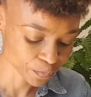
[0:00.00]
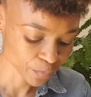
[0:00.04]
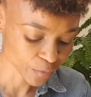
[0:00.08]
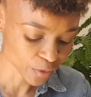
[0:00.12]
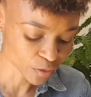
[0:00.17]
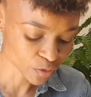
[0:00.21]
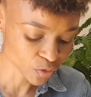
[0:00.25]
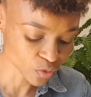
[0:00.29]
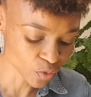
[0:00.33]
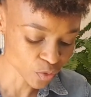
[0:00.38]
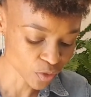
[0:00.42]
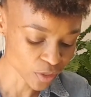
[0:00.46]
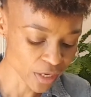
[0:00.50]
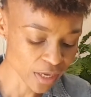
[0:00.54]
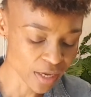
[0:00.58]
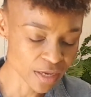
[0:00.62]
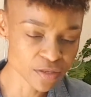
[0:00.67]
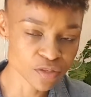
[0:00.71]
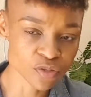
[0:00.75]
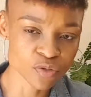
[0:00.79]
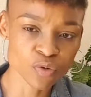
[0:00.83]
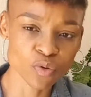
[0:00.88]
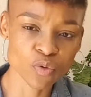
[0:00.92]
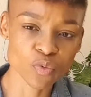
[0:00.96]
So yeah,
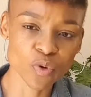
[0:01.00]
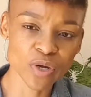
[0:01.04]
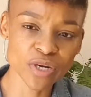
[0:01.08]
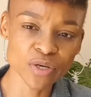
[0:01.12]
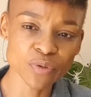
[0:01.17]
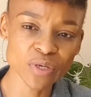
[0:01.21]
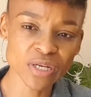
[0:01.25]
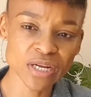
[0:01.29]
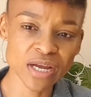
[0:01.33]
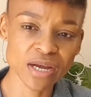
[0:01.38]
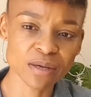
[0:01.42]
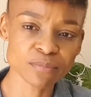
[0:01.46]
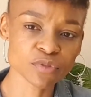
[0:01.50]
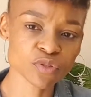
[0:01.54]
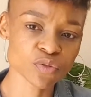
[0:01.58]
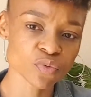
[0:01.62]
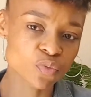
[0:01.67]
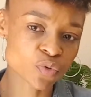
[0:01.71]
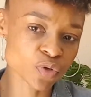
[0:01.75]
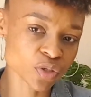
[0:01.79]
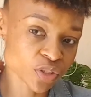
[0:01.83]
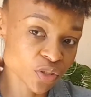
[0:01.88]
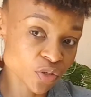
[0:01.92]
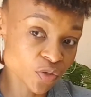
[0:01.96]
so when it comes to
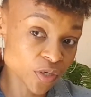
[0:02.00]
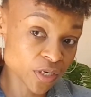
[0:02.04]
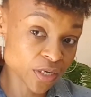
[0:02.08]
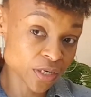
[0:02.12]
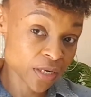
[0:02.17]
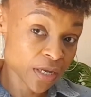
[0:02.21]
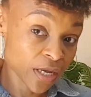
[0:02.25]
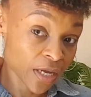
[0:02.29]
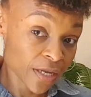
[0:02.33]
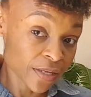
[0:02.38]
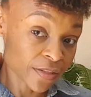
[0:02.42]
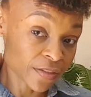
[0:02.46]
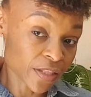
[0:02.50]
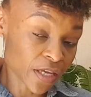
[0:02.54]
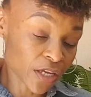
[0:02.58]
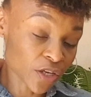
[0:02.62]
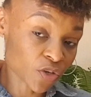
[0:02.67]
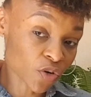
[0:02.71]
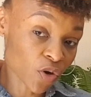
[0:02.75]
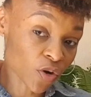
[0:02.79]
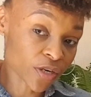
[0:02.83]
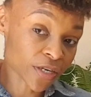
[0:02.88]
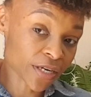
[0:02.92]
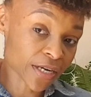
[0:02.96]
watering, they
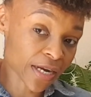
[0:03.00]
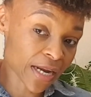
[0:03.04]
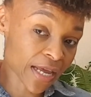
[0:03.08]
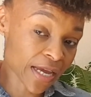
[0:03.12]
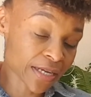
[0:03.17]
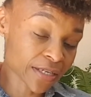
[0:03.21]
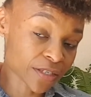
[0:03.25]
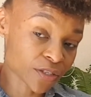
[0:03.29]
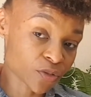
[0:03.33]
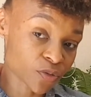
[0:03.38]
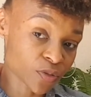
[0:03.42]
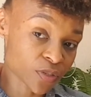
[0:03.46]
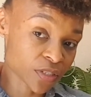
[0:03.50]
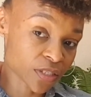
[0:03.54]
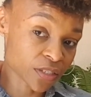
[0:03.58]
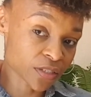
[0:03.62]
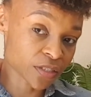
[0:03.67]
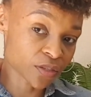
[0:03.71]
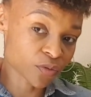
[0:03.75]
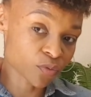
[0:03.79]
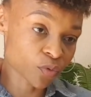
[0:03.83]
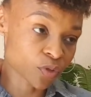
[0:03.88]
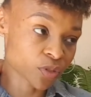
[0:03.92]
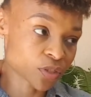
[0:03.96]
don't like to sit
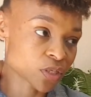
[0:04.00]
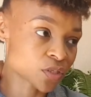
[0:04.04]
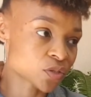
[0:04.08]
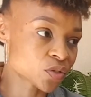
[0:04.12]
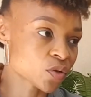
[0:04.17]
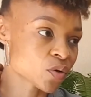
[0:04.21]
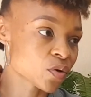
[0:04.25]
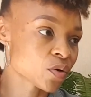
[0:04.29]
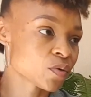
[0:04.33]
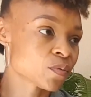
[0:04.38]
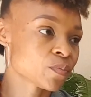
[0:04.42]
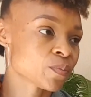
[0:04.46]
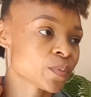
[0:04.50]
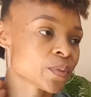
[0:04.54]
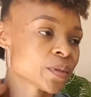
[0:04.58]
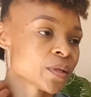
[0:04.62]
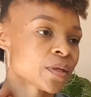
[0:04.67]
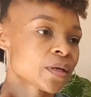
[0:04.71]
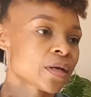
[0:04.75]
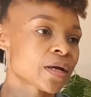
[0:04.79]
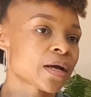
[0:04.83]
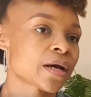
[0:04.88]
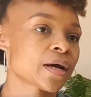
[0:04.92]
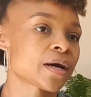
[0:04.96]
in water. So
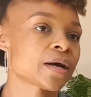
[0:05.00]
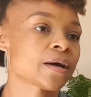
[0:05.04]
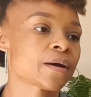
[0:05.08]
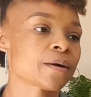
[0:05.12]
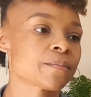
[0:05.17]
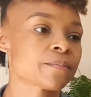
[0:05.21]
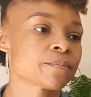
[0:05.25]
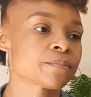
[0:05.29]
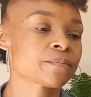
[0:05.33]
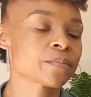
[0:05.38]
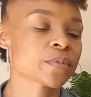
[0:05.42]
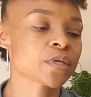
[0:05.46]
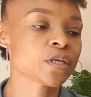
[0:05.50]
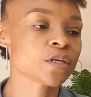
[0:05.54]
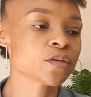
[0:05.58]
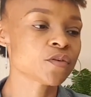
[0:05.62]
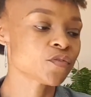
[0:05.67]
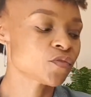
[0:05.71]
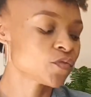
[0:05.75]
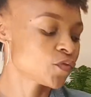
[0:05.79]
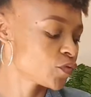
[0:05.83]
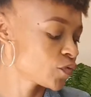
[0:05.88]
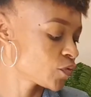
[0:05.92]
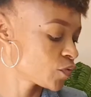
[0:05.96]

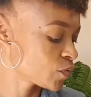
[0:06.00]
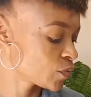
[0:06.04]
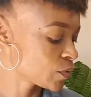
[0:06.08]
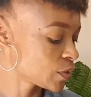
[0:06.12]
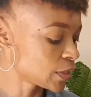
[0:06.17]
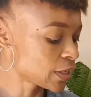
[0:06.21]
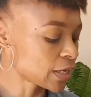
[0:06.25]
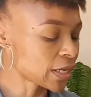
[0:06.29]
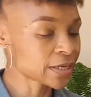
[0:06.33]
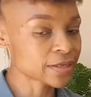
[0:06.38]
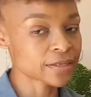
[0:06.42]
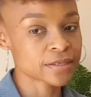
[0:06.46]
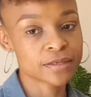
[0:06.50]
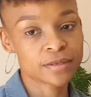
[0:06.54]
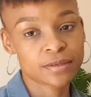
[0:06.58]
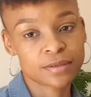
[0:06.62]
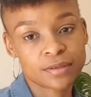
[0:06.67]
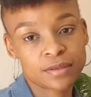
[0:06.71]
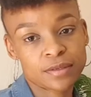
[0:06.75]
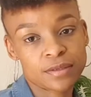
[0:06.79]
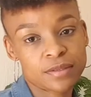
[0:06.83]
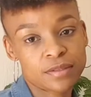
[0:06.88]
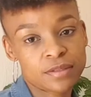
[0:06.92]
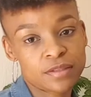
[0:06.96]
if like
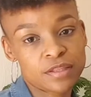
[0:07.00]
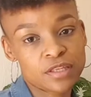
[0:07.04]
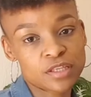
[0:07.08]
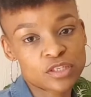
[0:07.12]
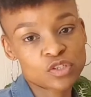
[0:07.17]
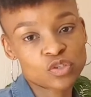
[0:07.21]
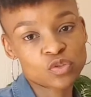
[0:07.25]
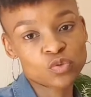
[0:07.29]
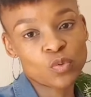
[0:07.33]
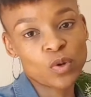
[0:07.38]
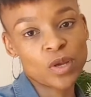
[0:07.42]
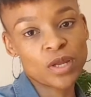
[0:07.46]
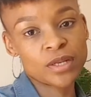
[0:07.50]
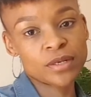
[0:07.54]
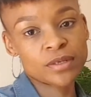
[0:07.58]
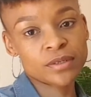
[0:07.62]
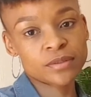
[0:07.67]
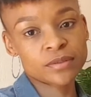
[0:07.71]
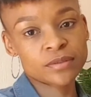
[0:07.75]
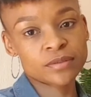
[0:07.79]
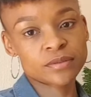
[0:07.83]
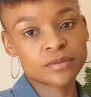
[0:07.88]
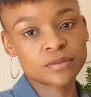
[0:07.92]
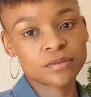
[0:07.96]
this
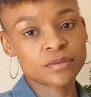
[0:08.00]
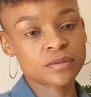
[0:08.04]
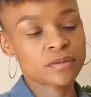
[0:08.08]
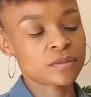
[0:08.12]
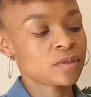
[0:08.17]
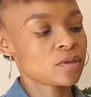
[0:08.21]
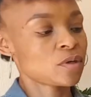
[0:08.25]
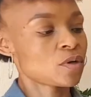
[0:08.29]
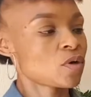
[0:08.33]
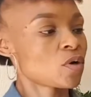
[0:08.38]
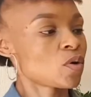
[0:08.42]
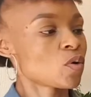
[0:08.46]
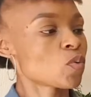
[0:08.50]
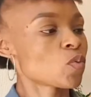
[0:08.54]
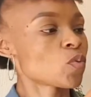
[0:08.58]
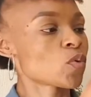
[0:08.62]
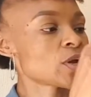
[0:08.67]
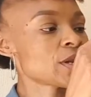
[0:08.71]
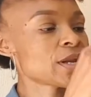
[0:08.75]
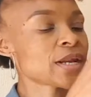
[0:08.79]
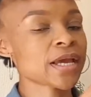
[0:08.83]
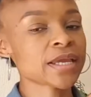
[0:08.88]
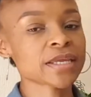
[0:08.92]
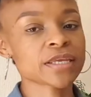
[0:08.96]
one,
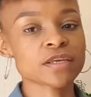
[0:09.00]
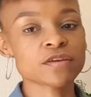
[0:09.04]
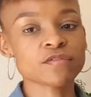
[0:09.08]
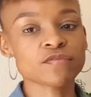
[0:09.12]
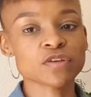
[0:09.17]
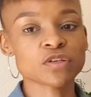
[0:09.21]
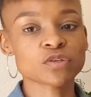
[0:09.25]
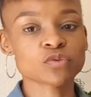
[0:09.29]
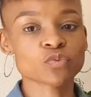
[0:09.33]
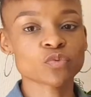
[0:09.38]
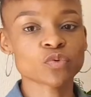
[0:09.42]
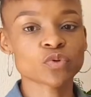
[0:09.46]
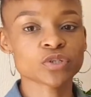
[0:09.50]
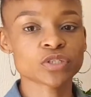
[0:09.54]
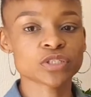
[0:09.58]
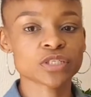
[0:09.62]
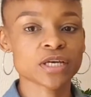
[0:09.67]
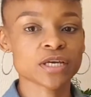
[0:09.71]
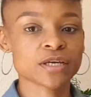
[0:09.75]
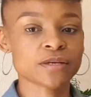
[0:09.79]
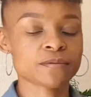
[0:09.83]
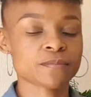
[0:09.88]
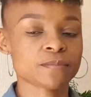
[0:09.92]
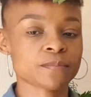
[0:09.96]
when I give it
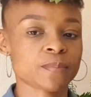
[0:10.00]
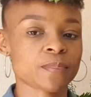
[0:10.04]
water,